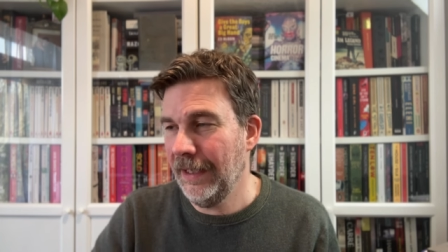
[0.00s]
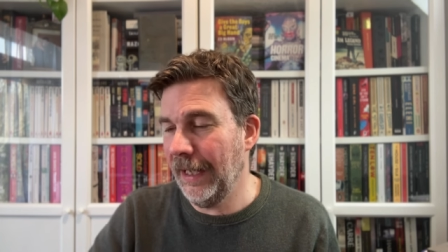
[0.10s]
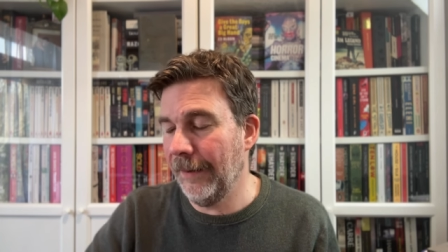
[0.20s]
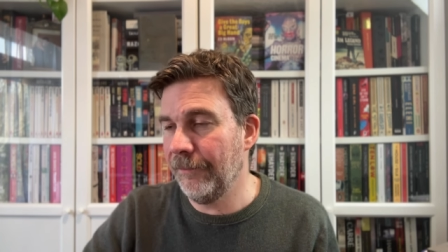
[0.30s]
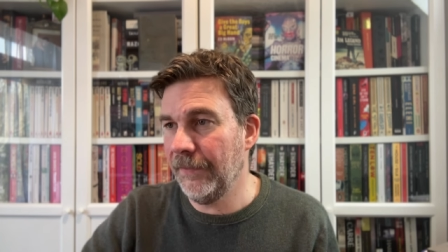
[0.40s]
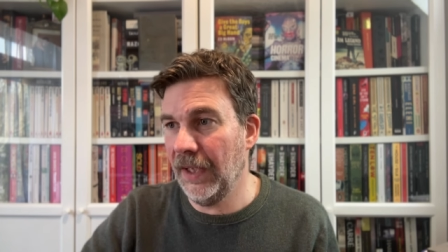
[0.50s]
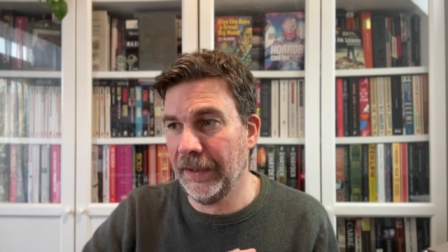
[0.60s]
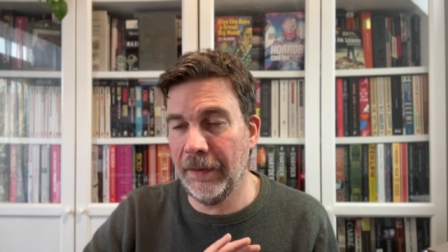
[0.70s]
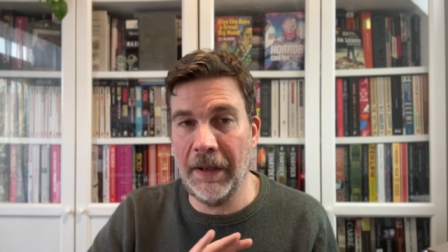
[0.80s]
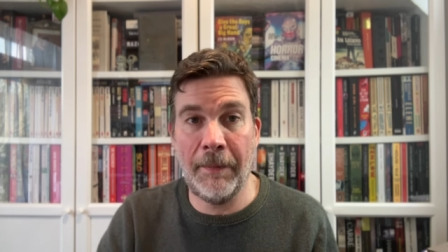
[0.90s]

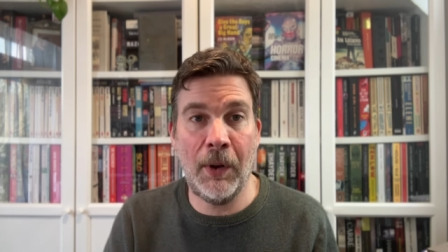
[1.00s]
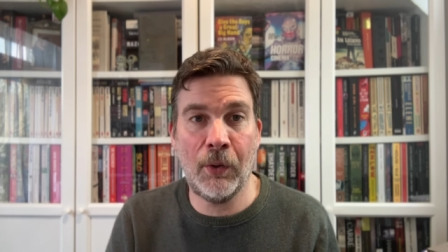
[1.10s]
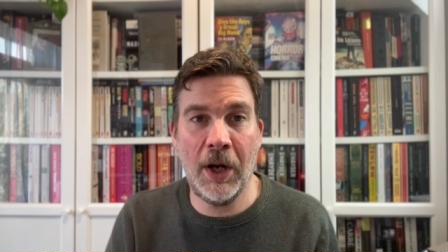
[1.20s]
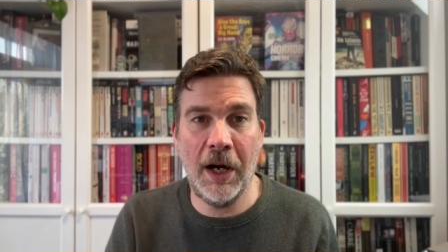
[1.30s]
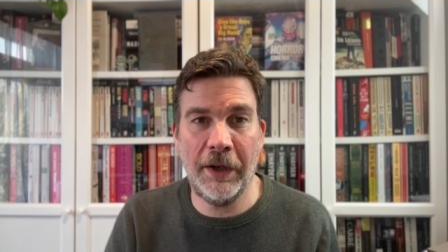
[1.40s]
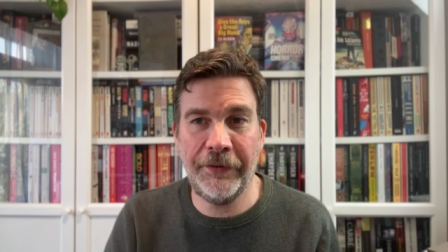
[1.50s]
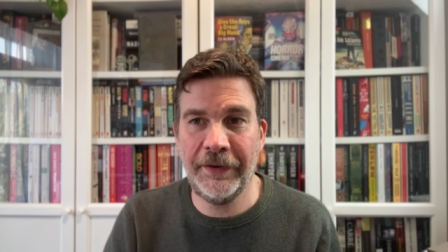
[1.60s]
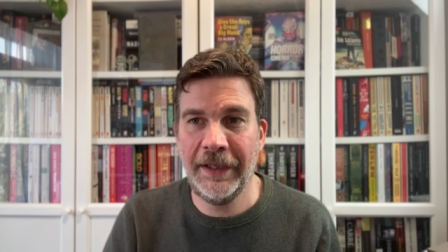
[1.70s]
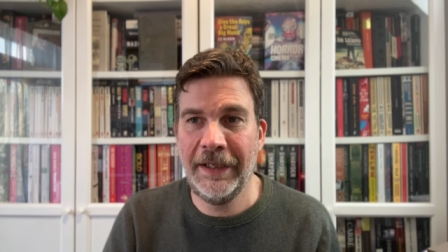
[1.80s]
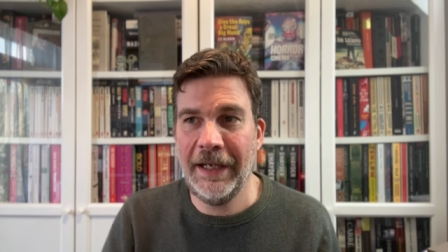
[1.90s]
podcast
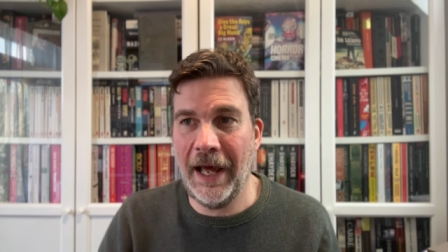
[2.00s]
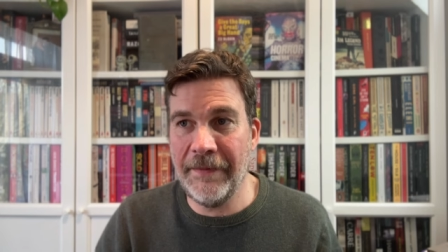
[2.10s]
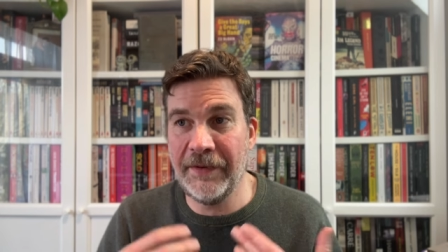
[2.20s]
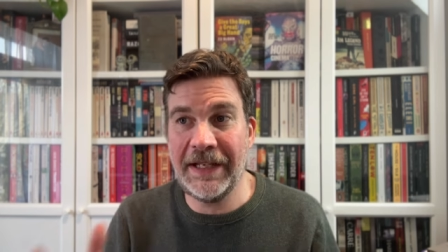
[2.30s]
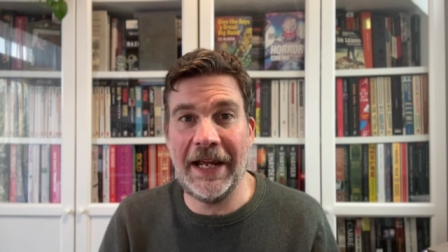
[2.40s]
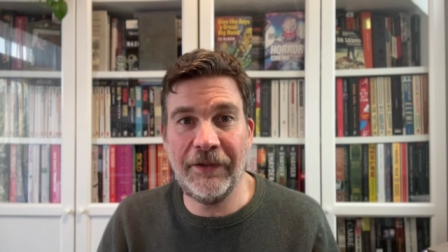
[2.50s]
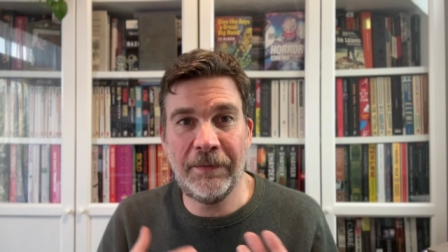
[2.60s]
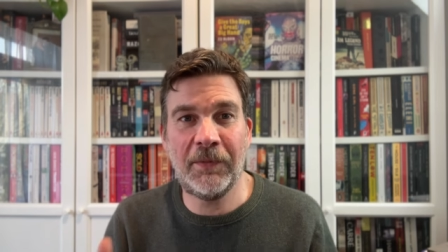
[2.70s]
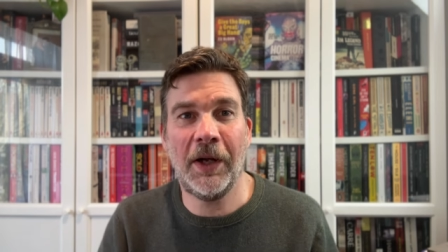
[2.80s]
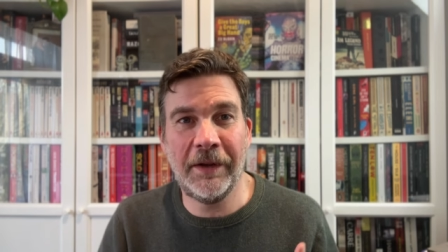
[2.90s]
and
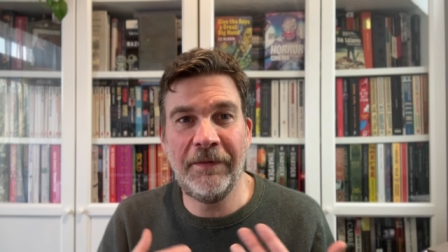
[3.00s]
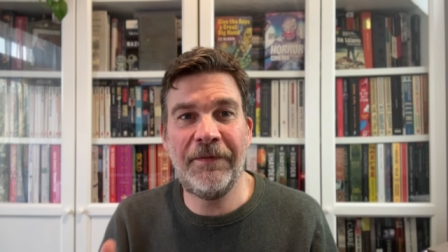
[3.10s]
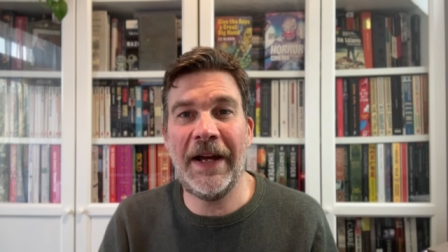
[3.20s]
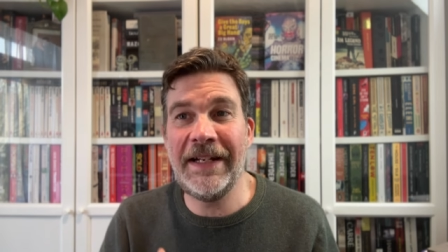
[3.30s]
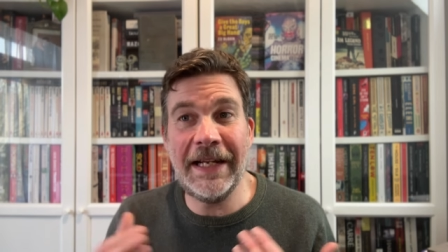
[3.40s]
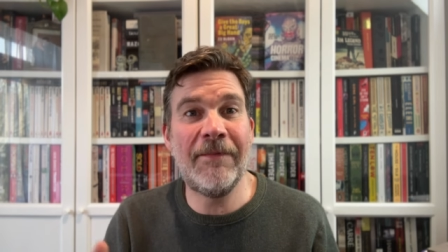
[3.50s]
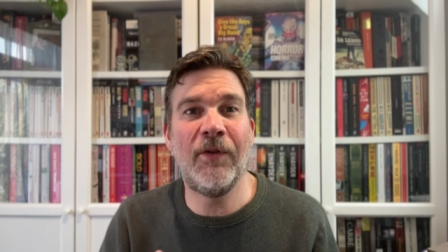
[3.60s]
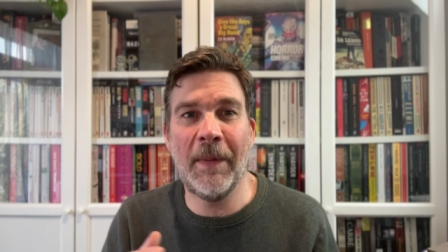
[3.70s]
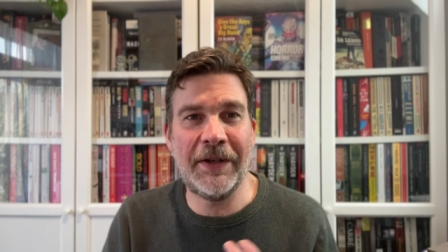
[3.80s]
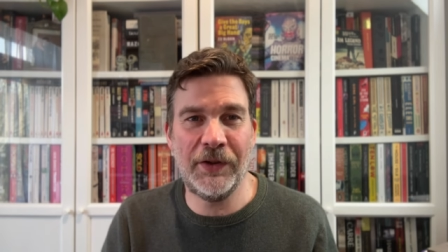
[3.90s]
gets kind of fed
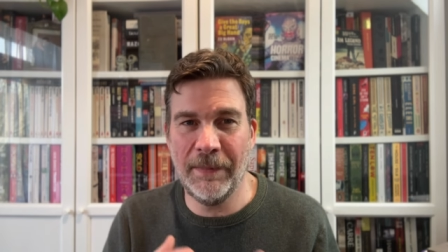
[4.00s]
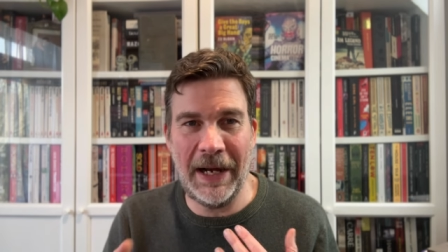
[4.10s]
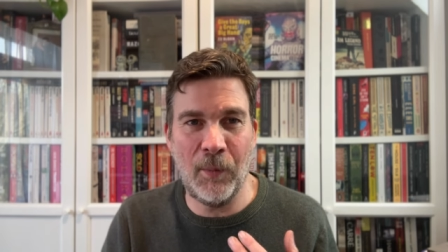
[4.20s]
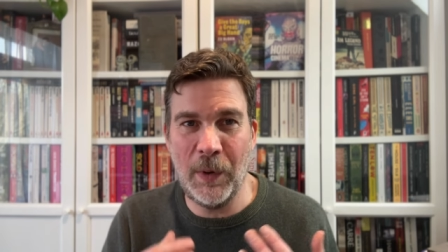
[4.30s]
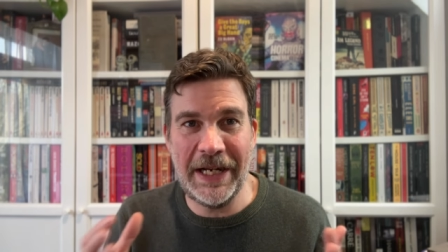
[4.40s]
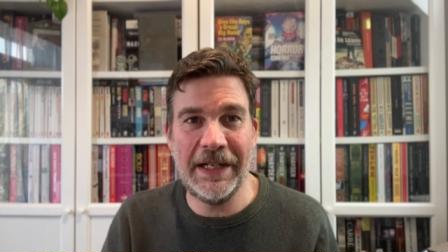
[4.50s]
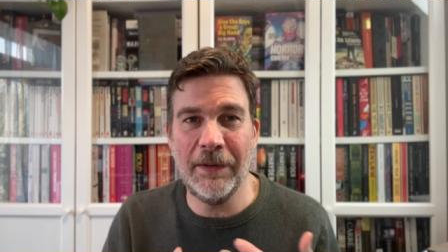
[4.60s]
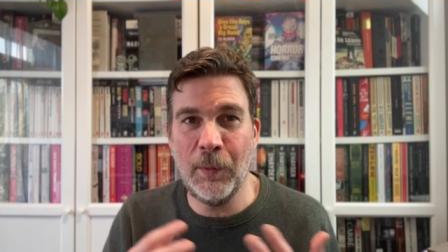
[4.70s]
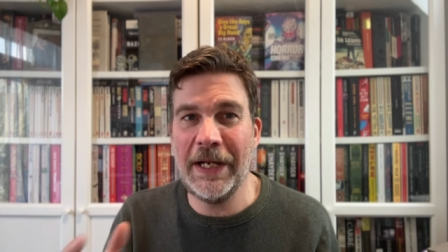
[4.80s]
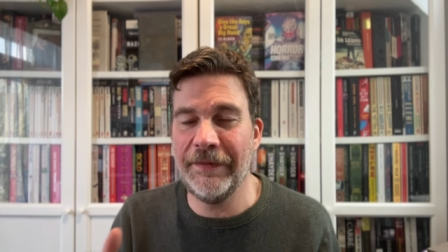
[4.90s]
information about weird
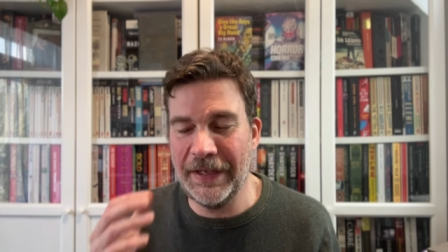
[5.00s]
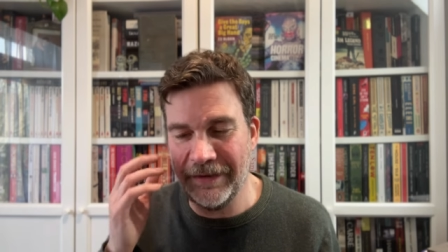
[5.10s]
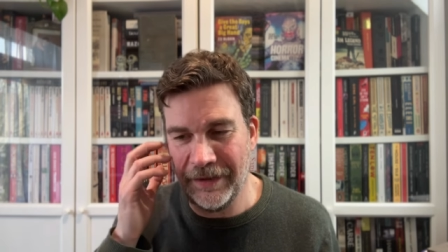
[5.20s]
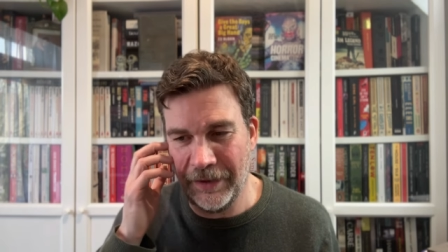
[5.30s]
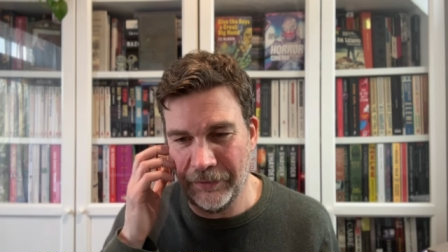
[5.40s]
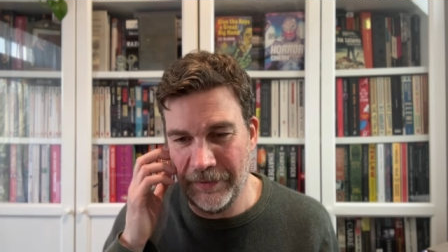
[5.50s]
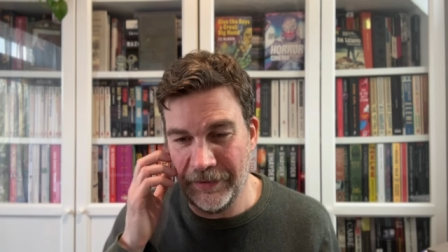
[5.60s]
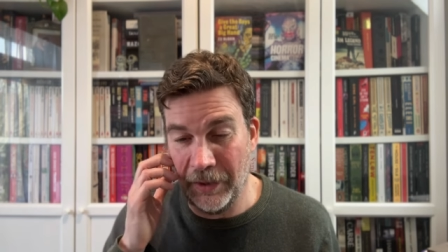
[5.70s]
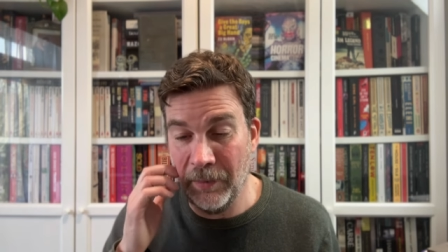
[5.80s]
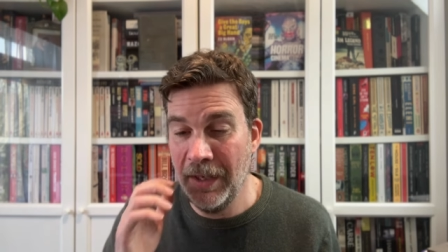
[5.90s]
events as a
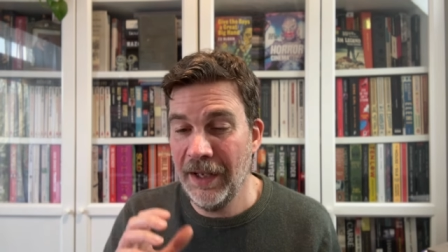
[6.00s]
result.